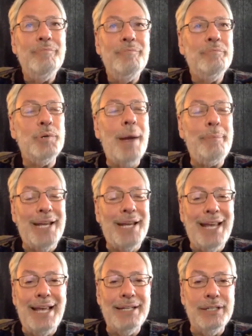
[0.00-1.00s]

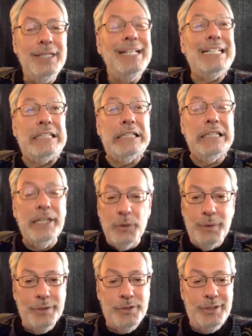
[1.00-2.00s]
propaganda
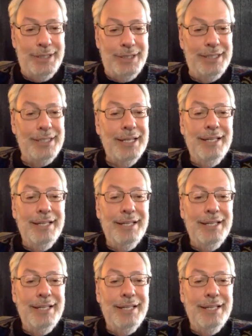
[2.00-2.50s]
literacy